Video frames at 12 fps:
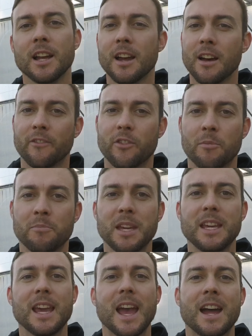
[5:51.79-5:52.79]
From me,
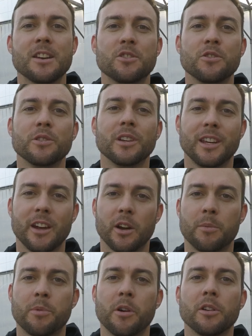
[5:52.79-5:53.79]
Andrew, here at
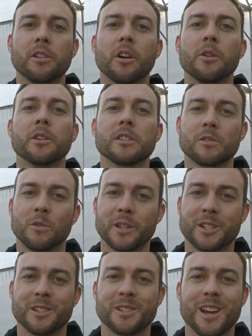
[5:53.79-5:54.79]
Pro-Gro, it's always
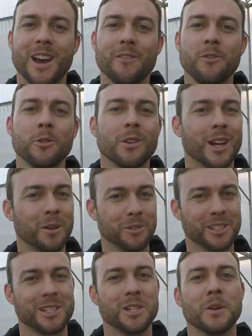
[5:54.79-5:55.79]
good to have you, and we'll
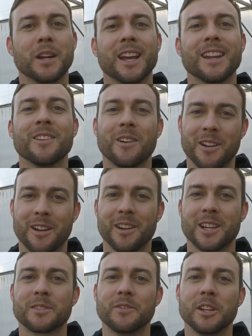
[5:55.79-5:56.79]
see you again on our
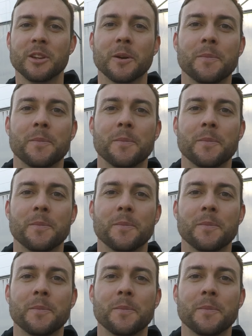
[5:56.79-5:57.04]
next video.